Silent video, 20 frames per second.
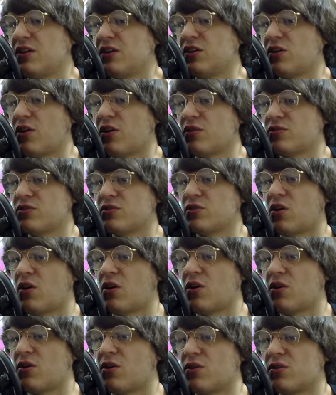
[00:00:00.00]
You know,
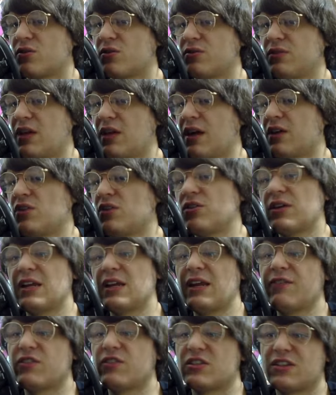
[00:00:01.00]
so yeah, you
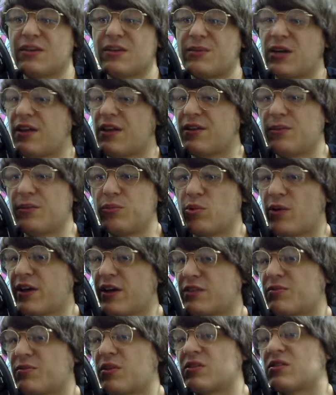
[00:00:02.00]
can even summon other
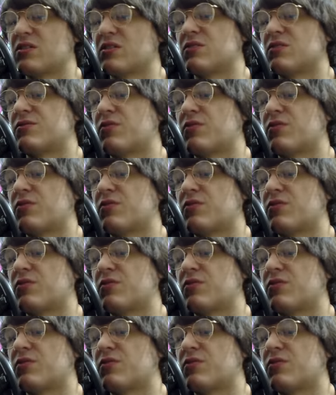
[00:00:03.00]
Blue-Eyes monsters